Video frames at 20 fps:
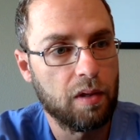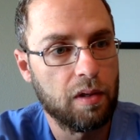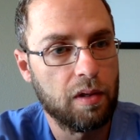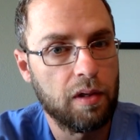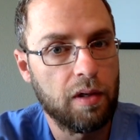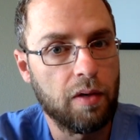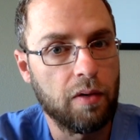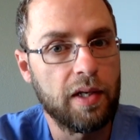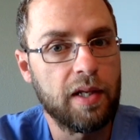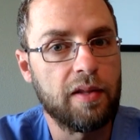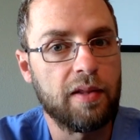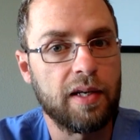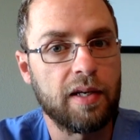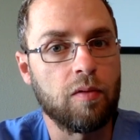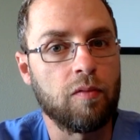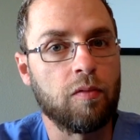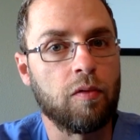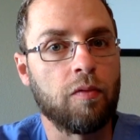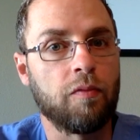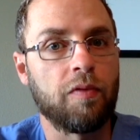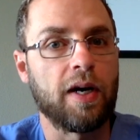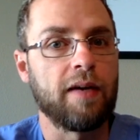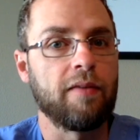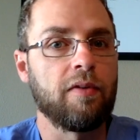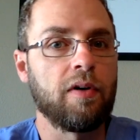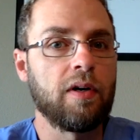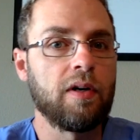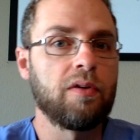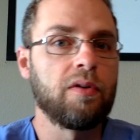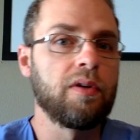you know anything over
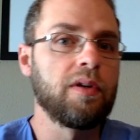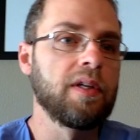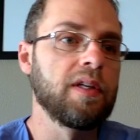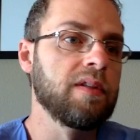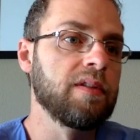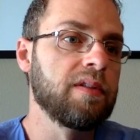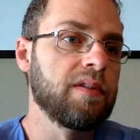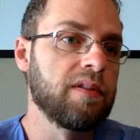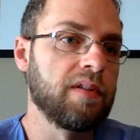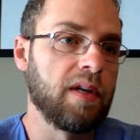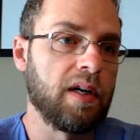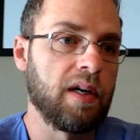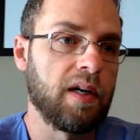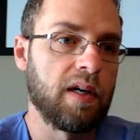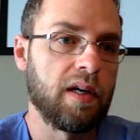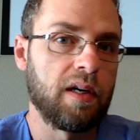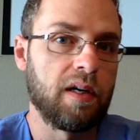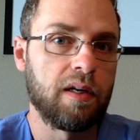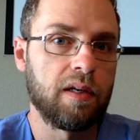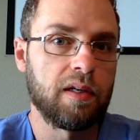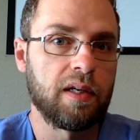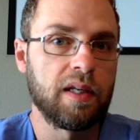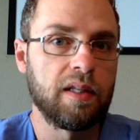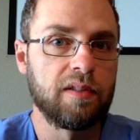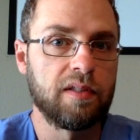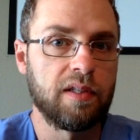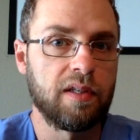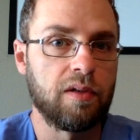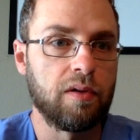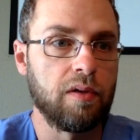500 is uh,
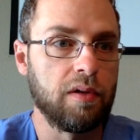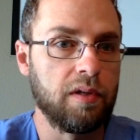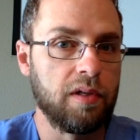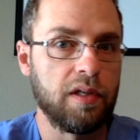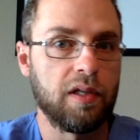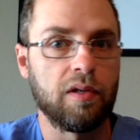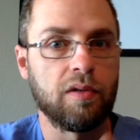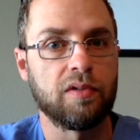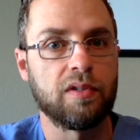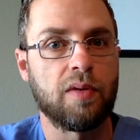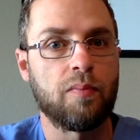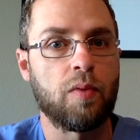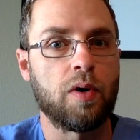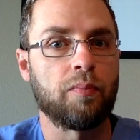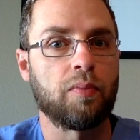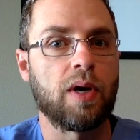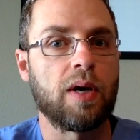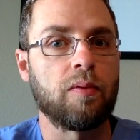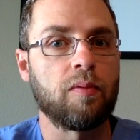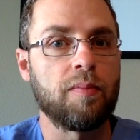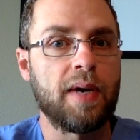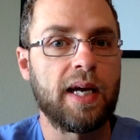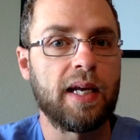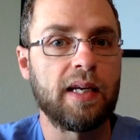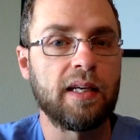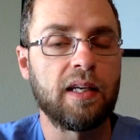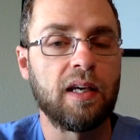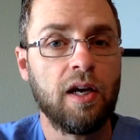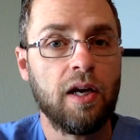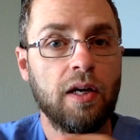considered you know somewhat
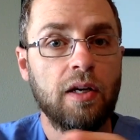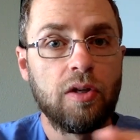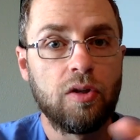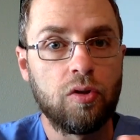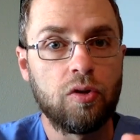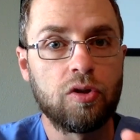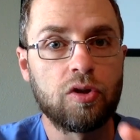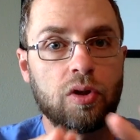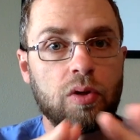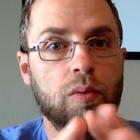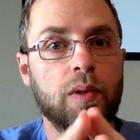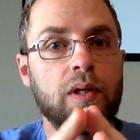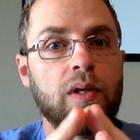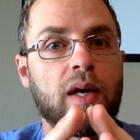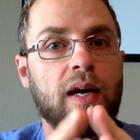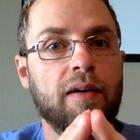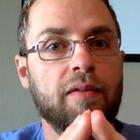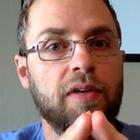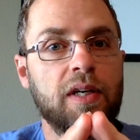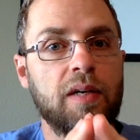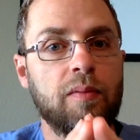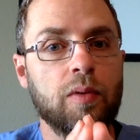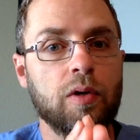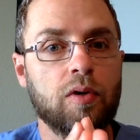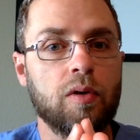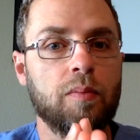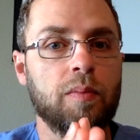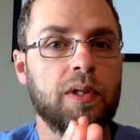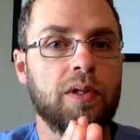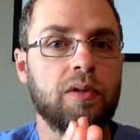problematic. Usually, when you have
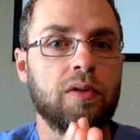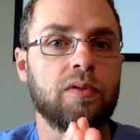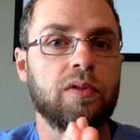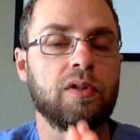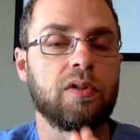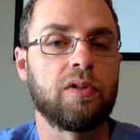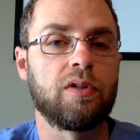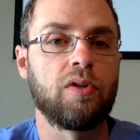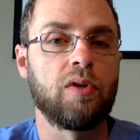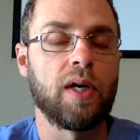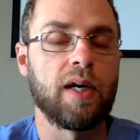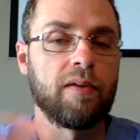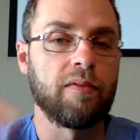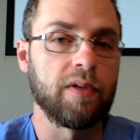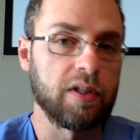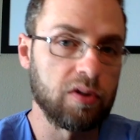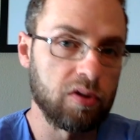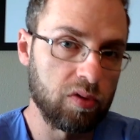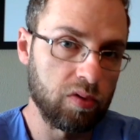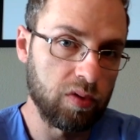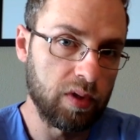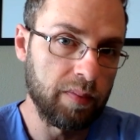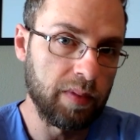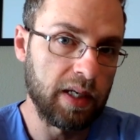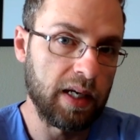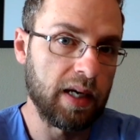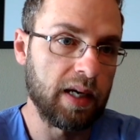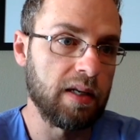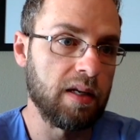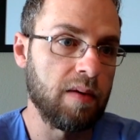hemochromatosis, you have
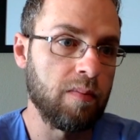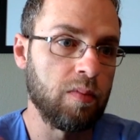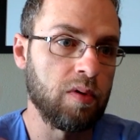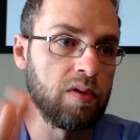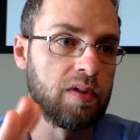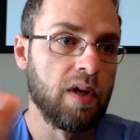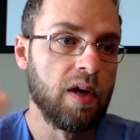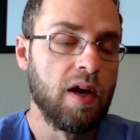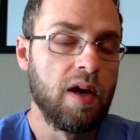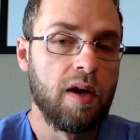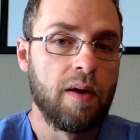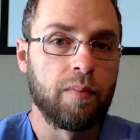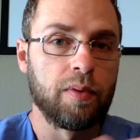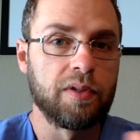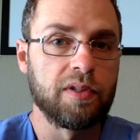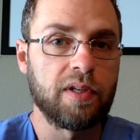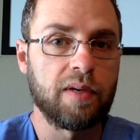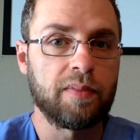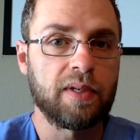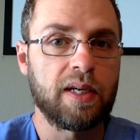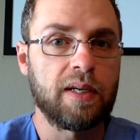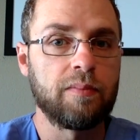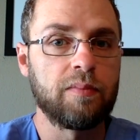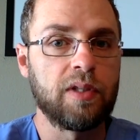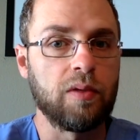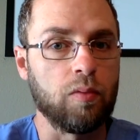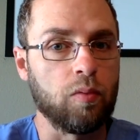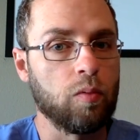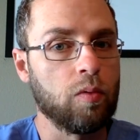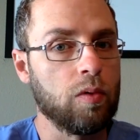extremely high numbers, but sometimes
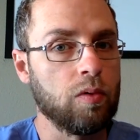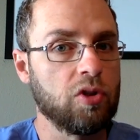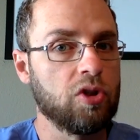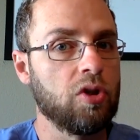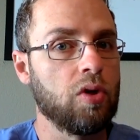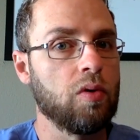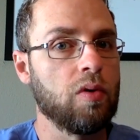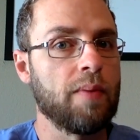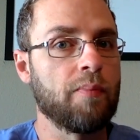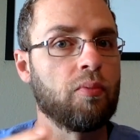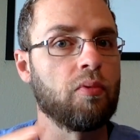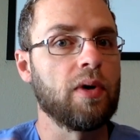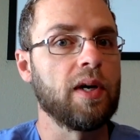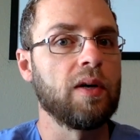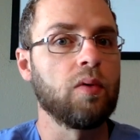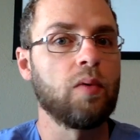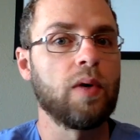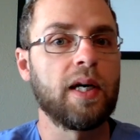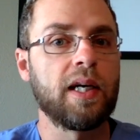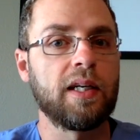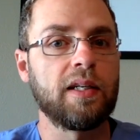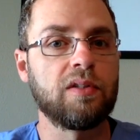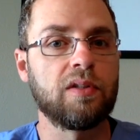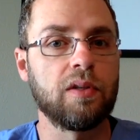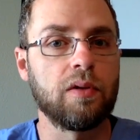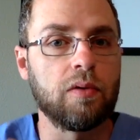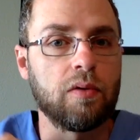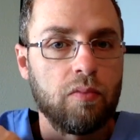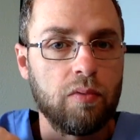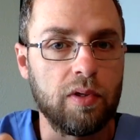it won't show up right away.
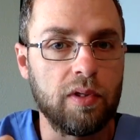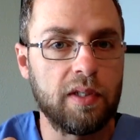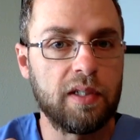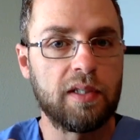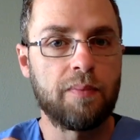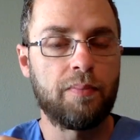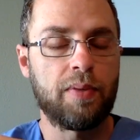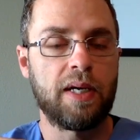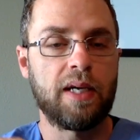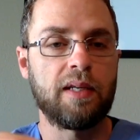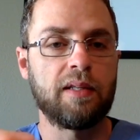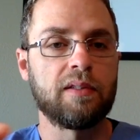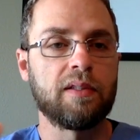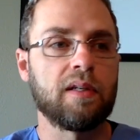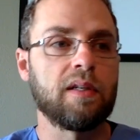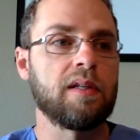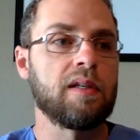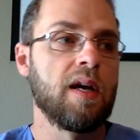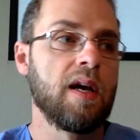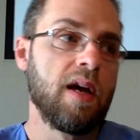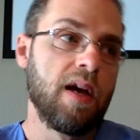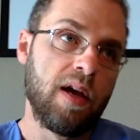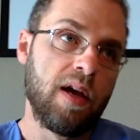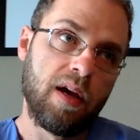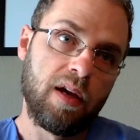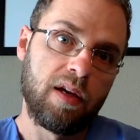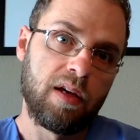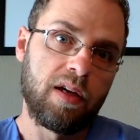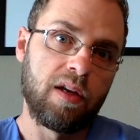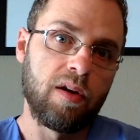So it really depends on
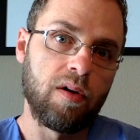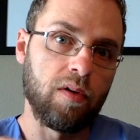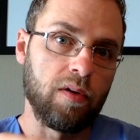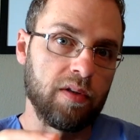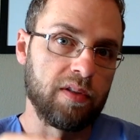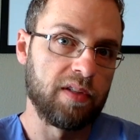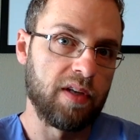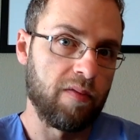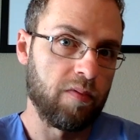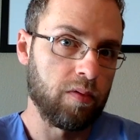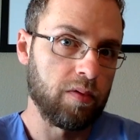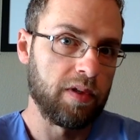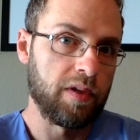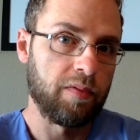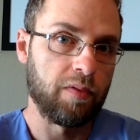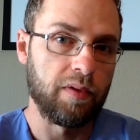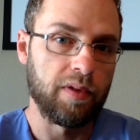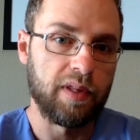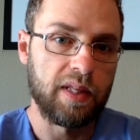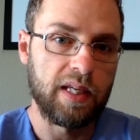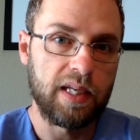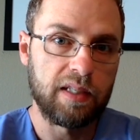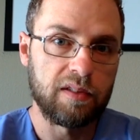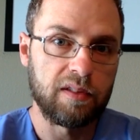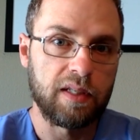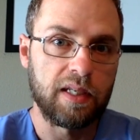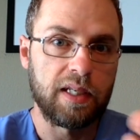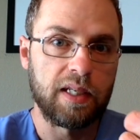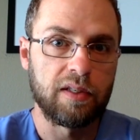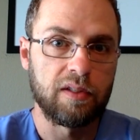you know several different things
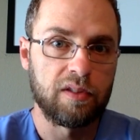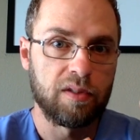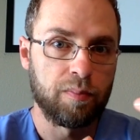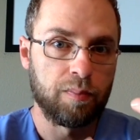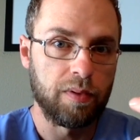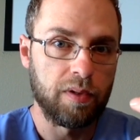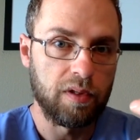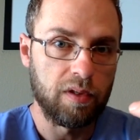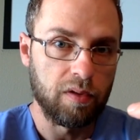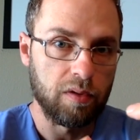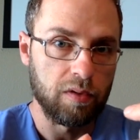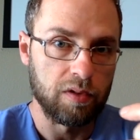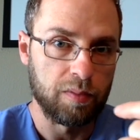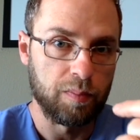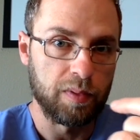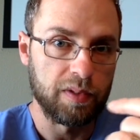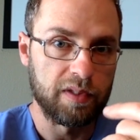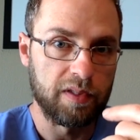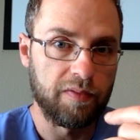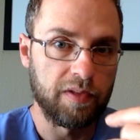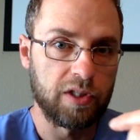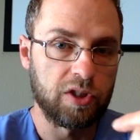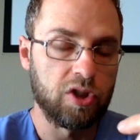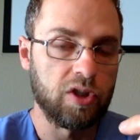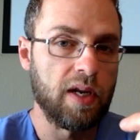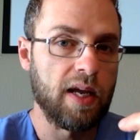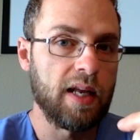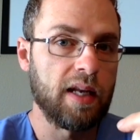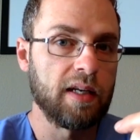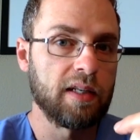like sp- your specific
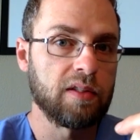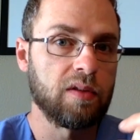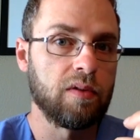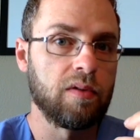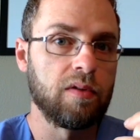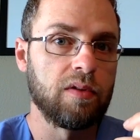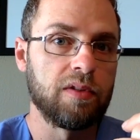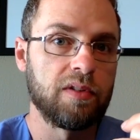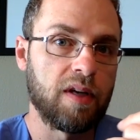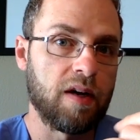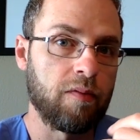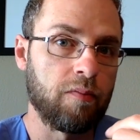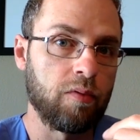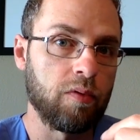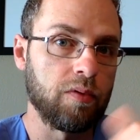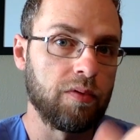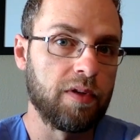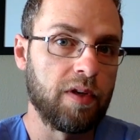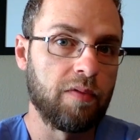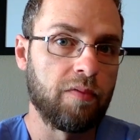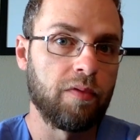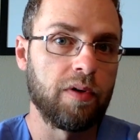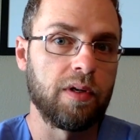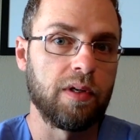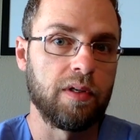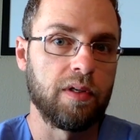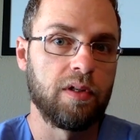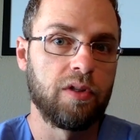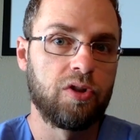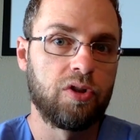genetics. So there's several
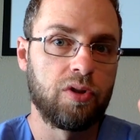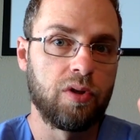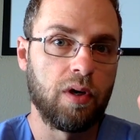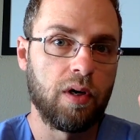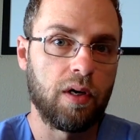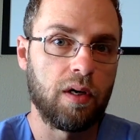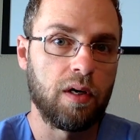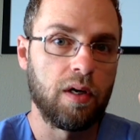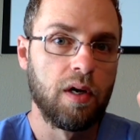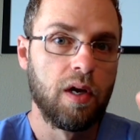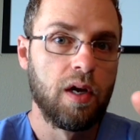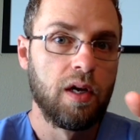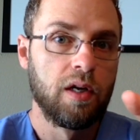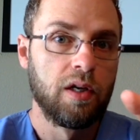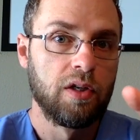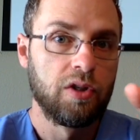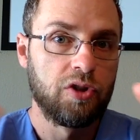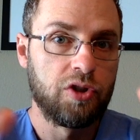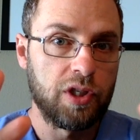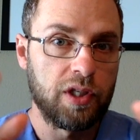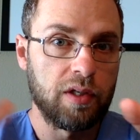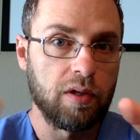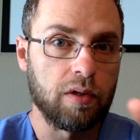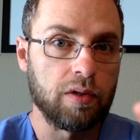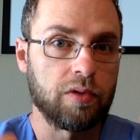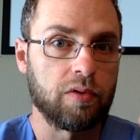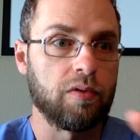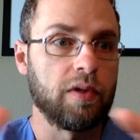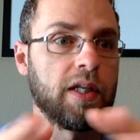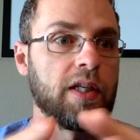different uh, gene
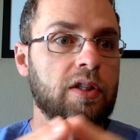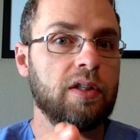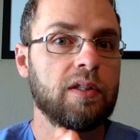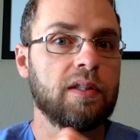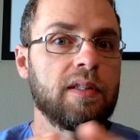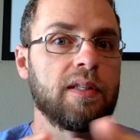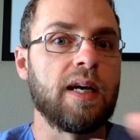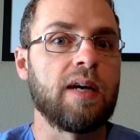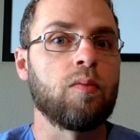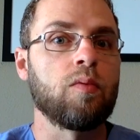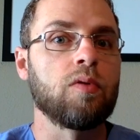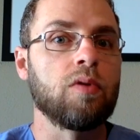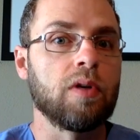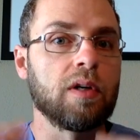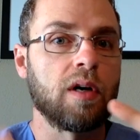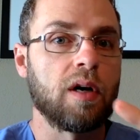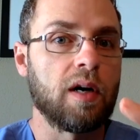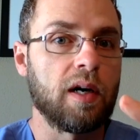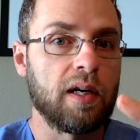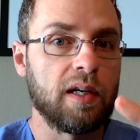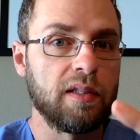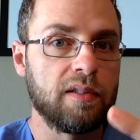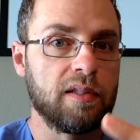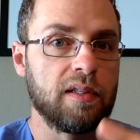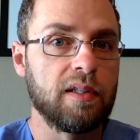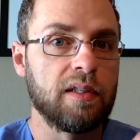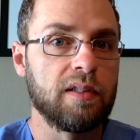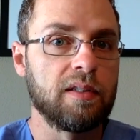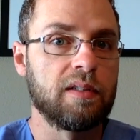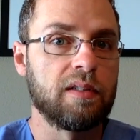alterations that will cause
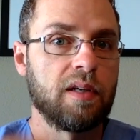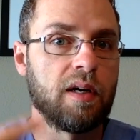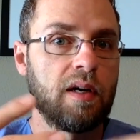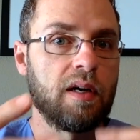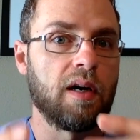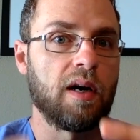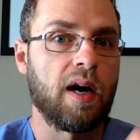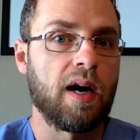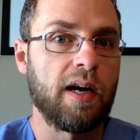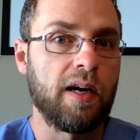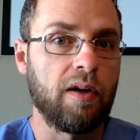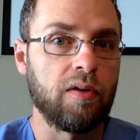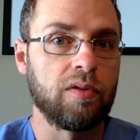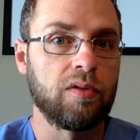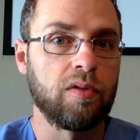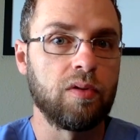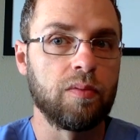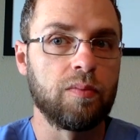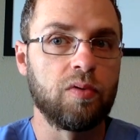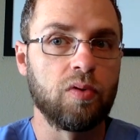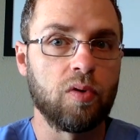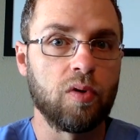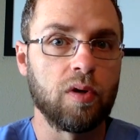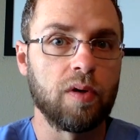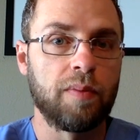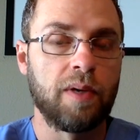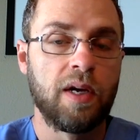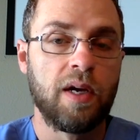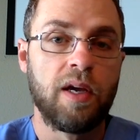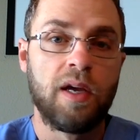this uh, iron to
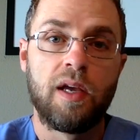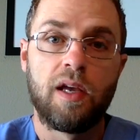absorb.